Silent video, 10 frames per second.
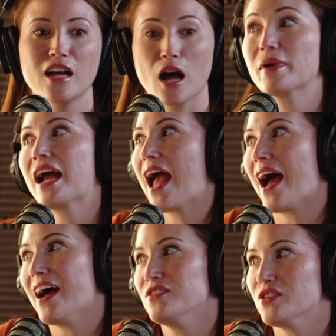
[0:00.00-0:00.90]
I mean, I
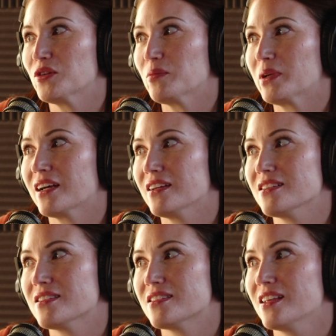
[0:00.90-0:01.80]
had to,
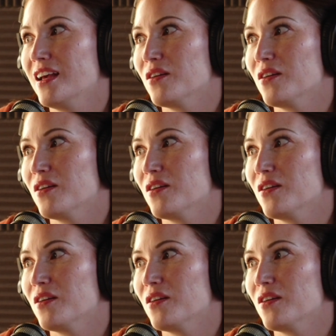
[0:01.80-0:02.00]
because